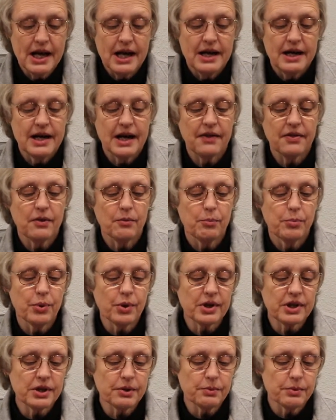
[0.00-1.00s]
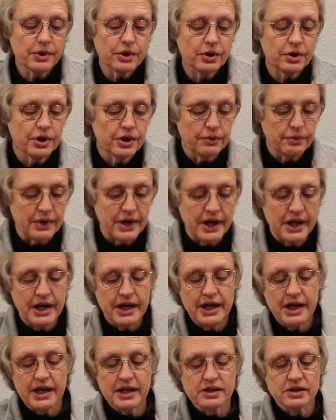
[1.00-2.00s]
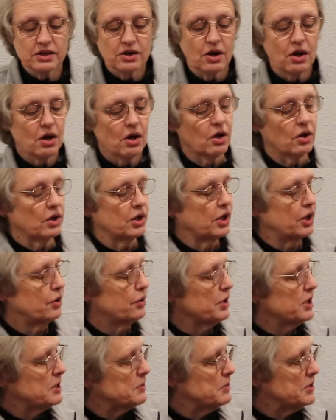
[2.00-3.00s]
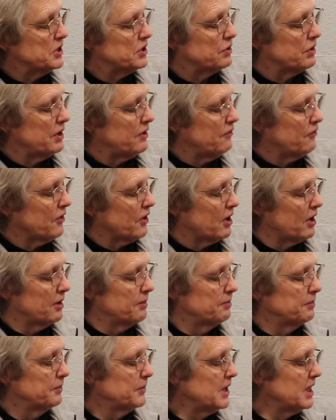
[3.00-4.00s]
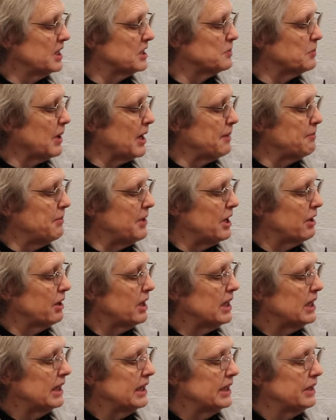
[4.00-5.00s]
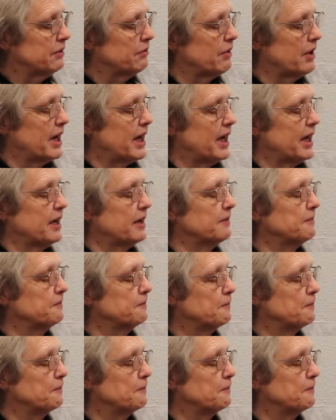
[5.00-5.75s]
Now the book that we're going to read is called The Christmas Tree Farm. It's by Mary Lynn Ray.